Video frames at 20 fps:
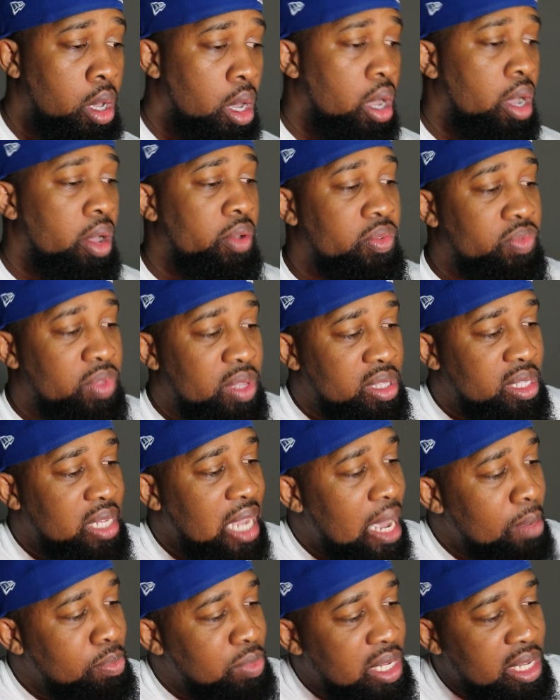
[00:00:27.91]
of the
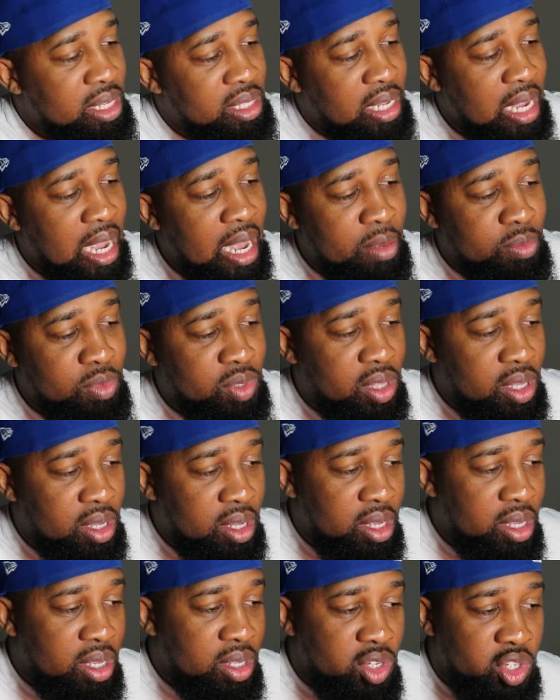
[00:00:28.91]
top 10 times
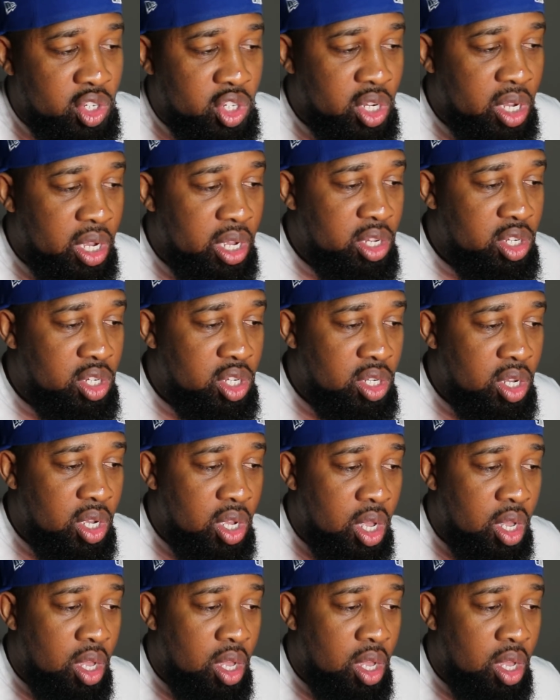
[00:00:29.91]
the judge